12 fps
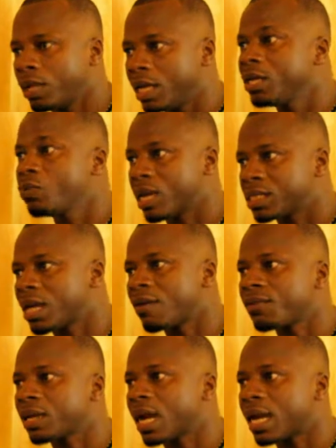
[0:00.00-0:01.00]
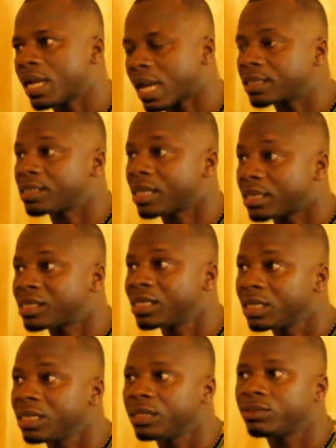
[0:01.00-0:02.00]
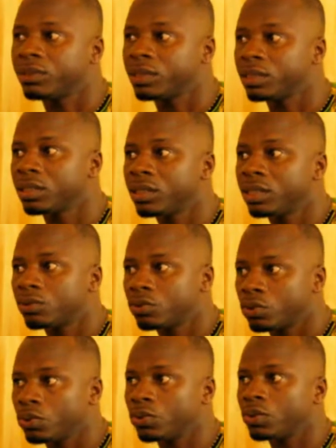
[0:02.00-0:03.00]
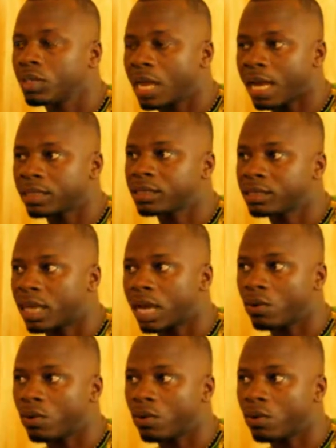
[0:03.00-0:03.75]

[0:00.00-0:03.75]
in West Africa that is a signatory to that